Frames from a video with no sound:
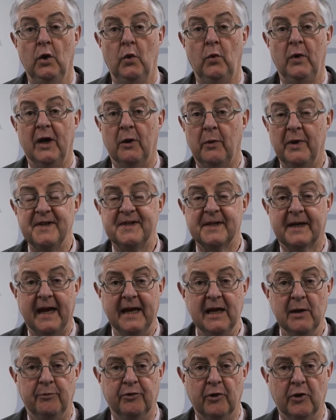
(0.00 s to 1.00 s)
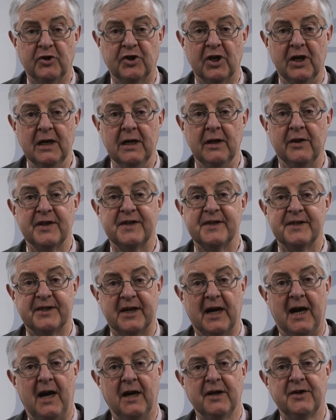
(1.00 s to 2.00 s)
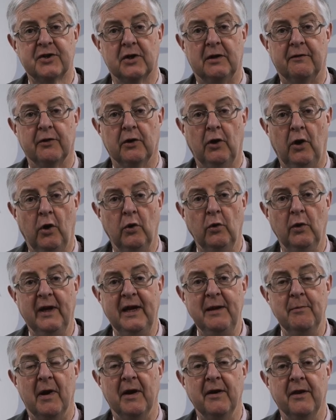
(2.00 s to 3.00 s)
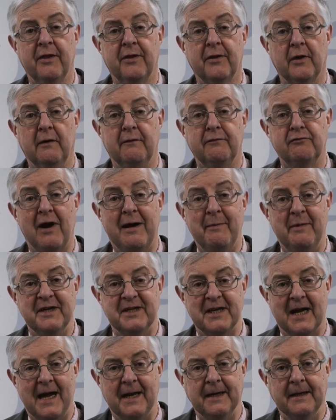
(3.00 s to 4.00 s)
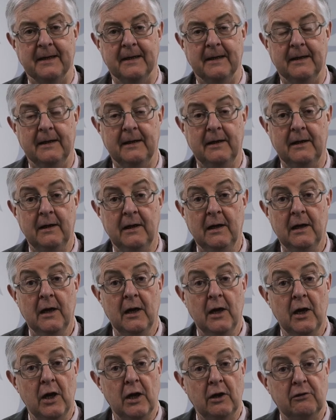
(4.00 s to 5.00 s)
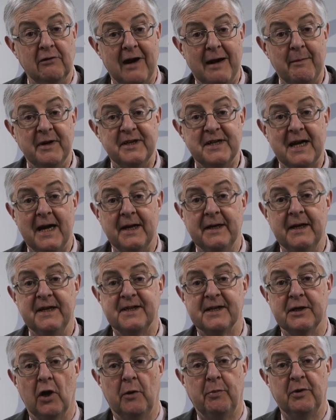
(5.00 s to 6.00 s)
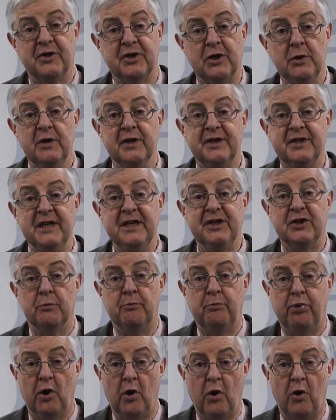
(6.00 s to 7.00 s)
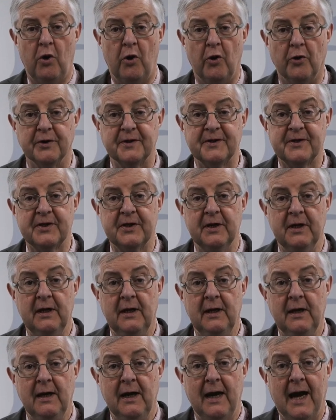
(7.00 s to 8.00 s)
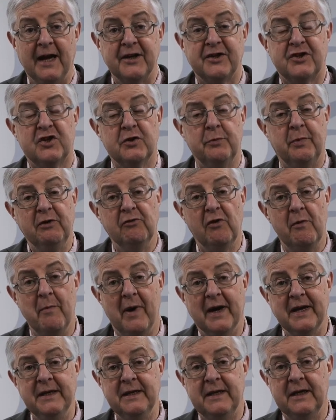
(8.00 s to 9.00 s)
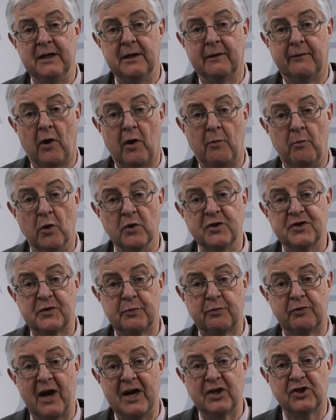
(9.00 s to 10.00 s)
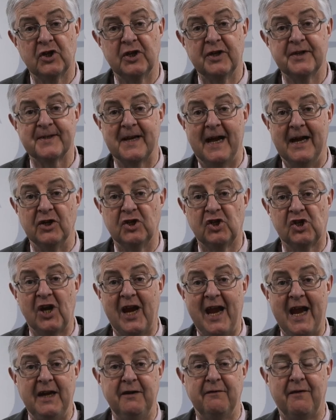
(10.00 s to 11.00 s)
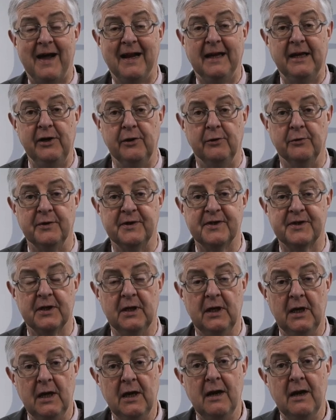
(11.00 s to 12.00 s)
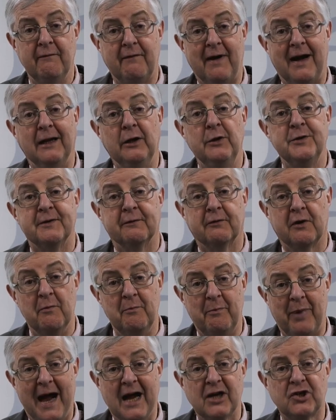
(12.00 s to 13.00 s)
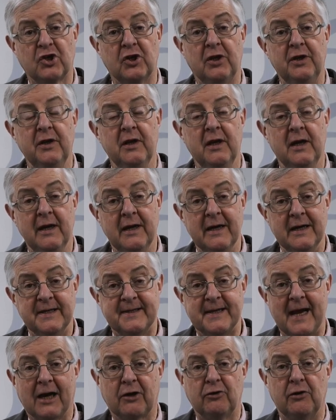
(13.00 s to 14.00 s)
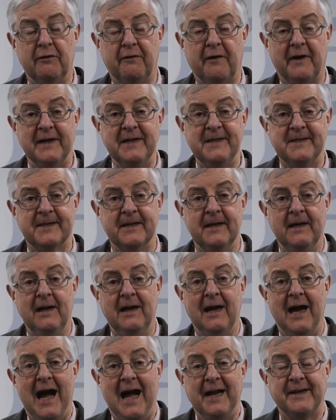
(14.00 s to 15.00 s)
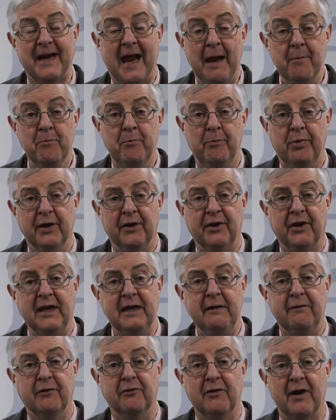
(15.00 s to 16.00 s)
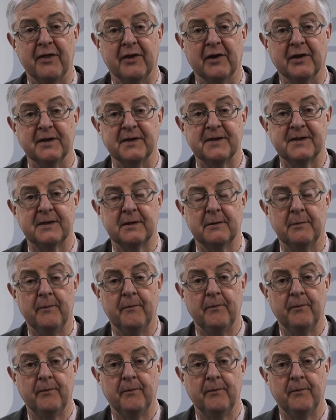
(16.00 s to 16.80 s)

We are once again approaching the start of the holy month of Ramadan. Ramadan is an opportunity to pause and to be reminded of our most precious and shared values values of compassion, sacrifice, and empathy for others.